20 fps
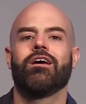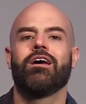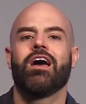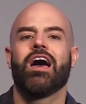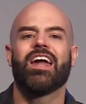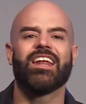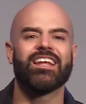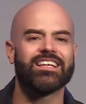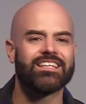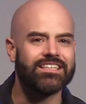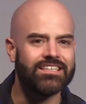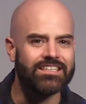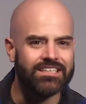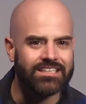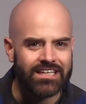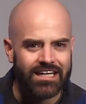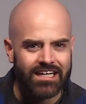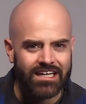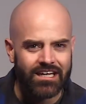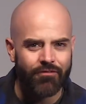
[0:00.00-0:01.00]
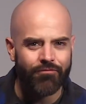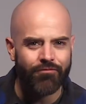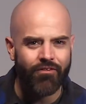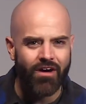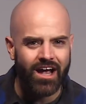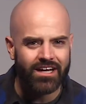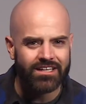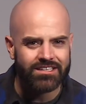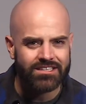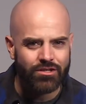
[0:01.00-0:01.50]
And it
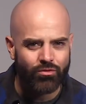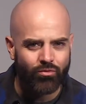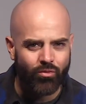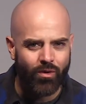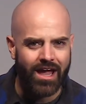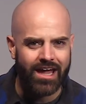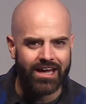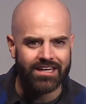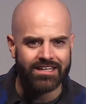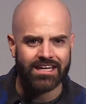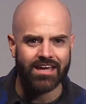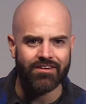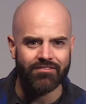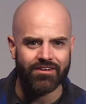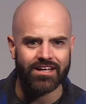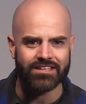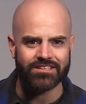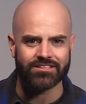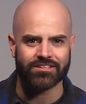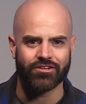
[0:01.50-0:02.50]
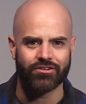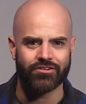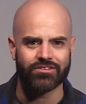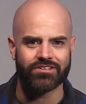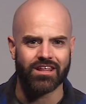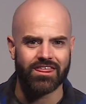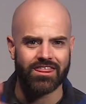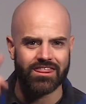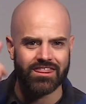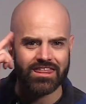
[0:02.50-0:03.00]
signifies the way David has learned
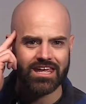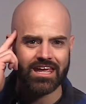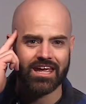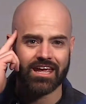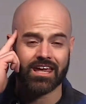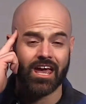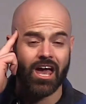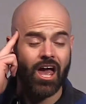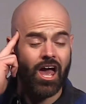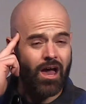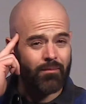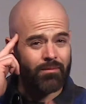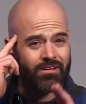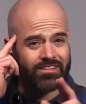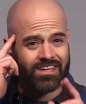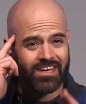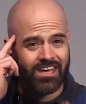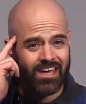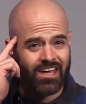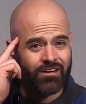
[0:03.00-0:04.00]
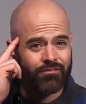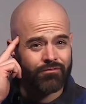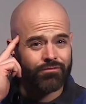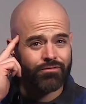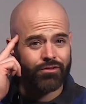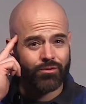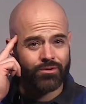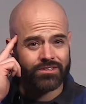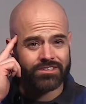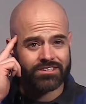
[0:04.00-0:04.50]
to think about the
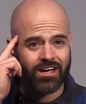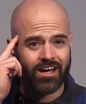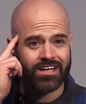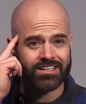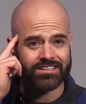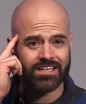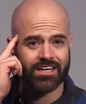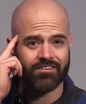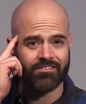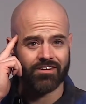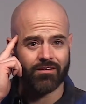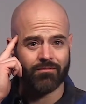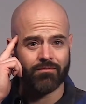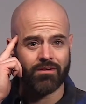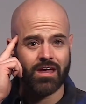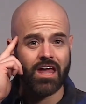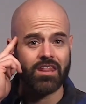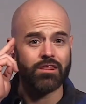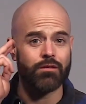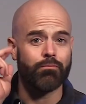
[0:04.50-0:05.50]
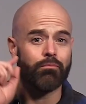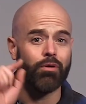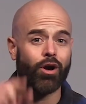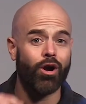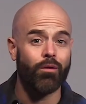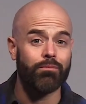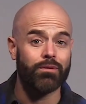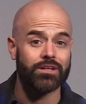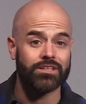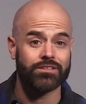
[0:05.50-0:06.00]
influence God's given him and the
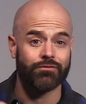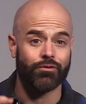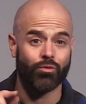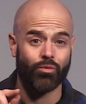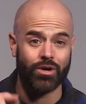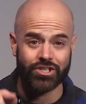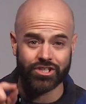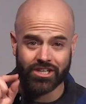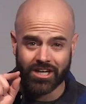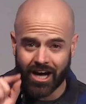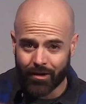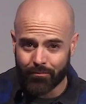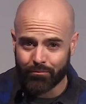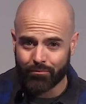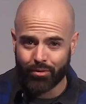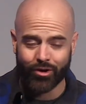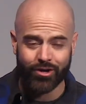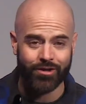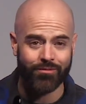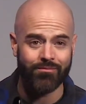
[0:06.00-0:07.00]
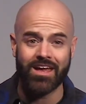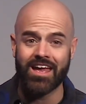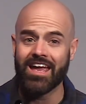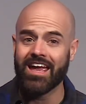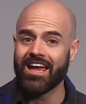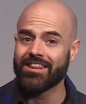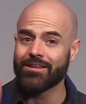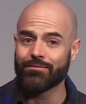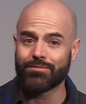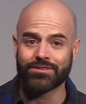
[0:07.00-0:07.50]
purpose for which God put him
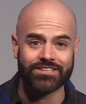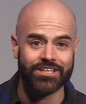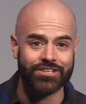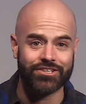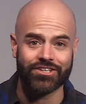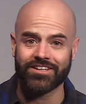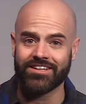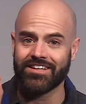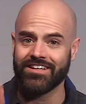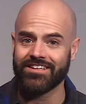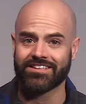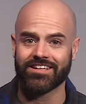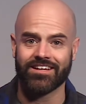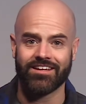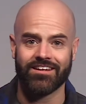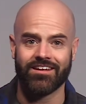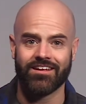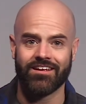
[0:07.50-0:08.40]
in the position he's in.